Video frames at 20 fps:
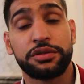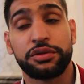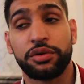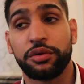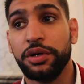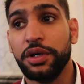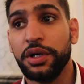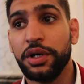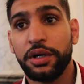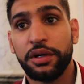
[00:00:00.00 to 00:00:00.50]

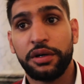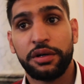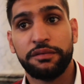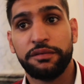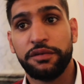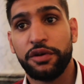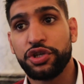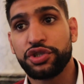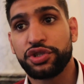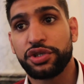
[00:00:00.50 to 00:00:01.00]
So
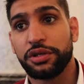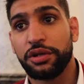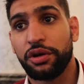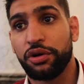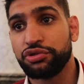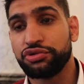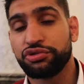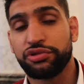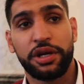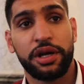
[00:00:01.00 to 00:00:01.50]
Virgil,
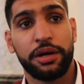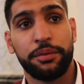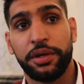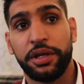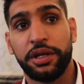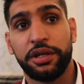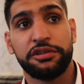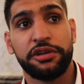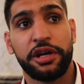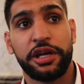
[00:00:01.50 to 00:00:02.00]
Andre, I
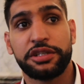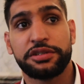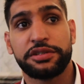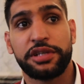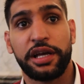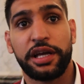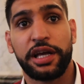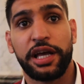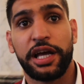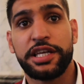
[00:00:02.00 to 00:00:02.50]
mean, great
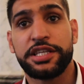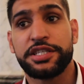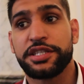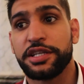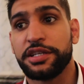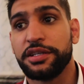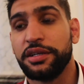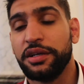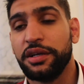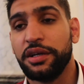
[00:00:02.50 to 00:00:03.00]
set of guys,
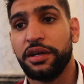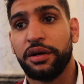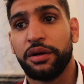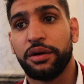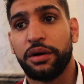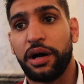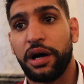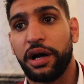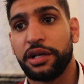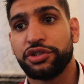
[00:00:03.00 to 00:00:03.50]
and
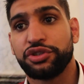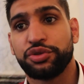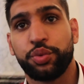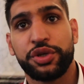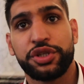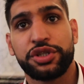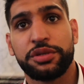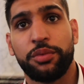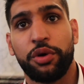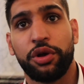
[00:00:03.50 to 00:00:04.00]
I just
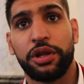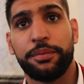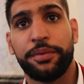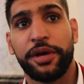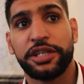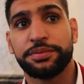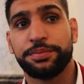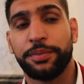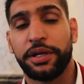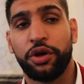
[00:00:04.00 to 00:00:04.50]
wish him all the best.